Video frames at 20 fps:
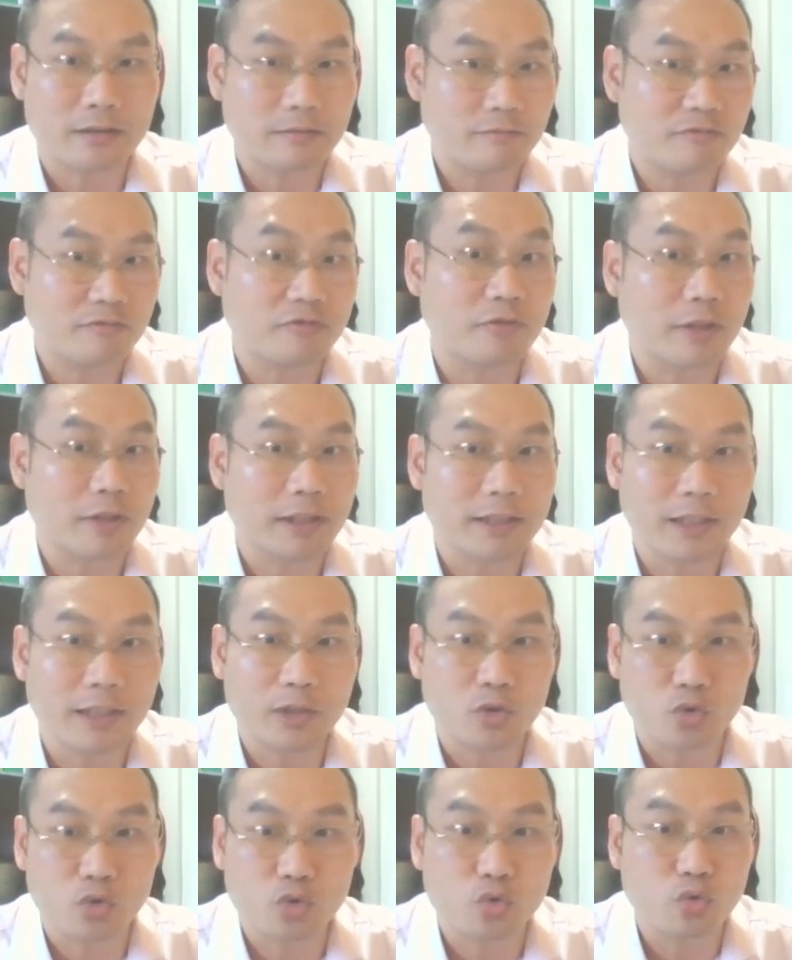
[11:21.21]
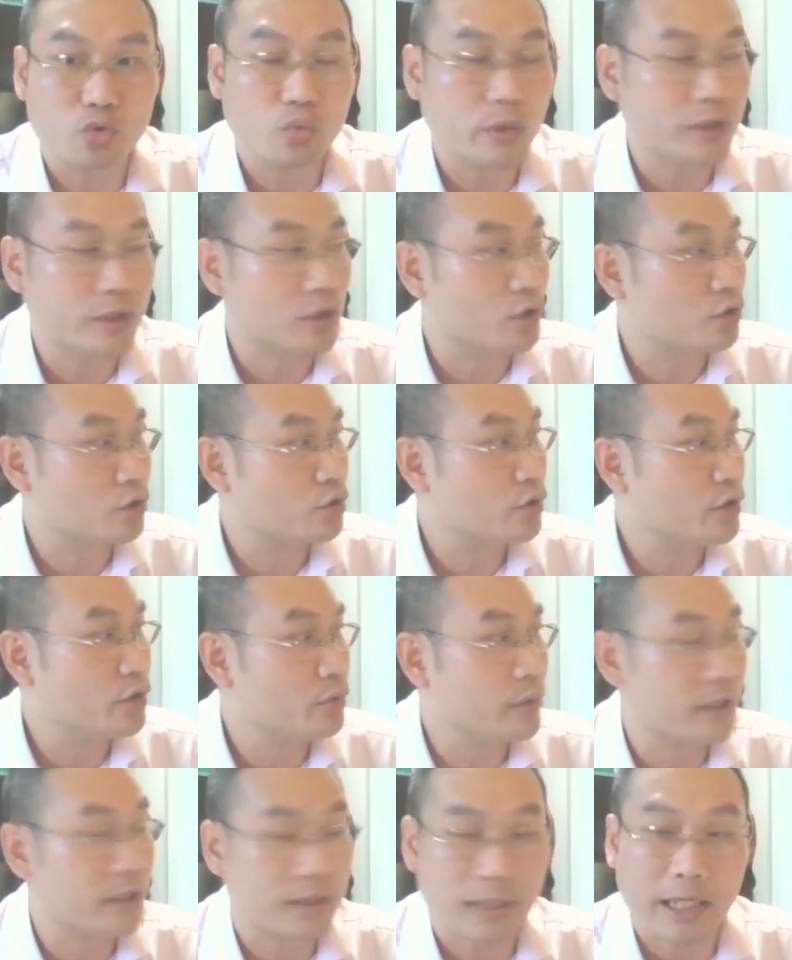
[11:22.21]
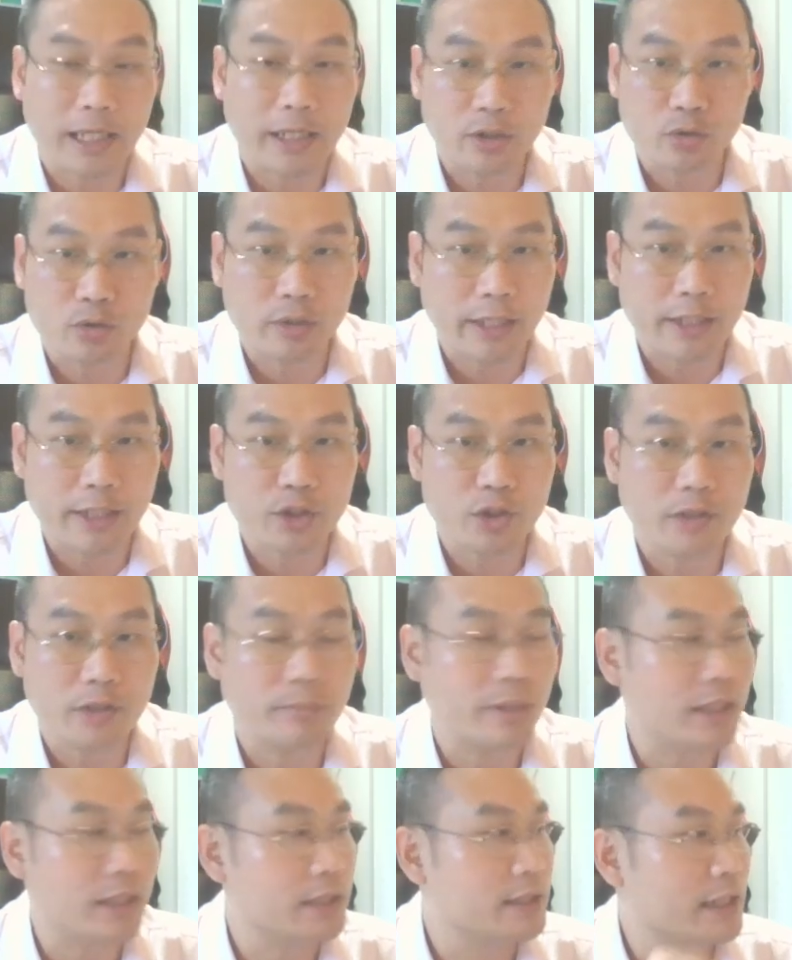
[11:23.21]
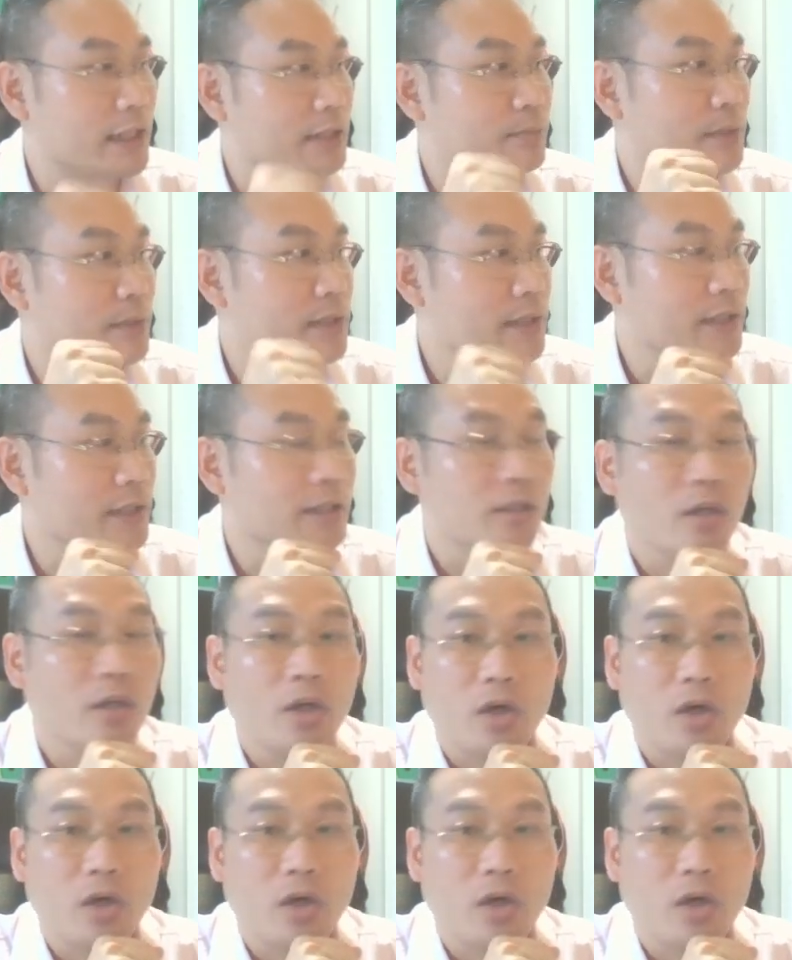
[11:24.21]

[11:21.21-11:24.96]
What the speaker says: further to 2 weeks or 3 weeks, I could actually make adjustments here,